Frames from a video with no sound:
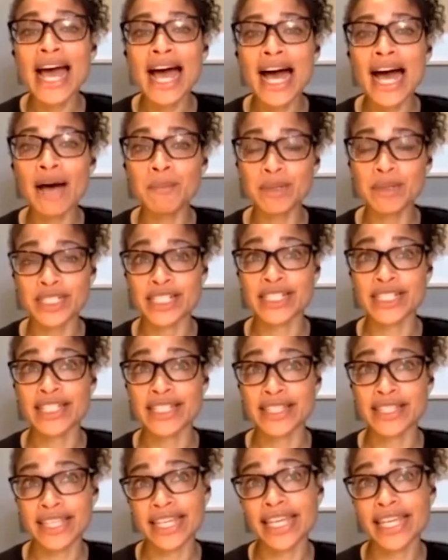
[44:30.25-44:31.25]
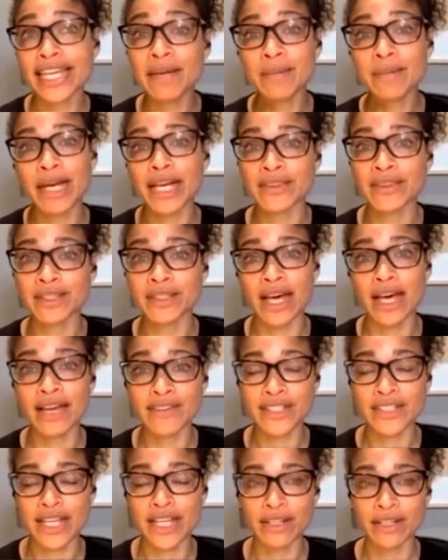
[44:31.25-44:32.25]
But just thinking about the life
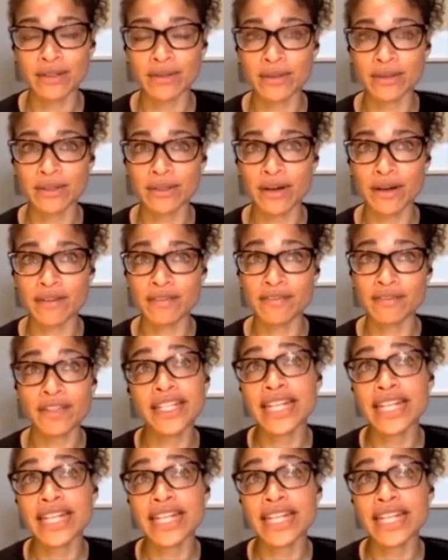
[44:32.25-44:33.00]
cycle of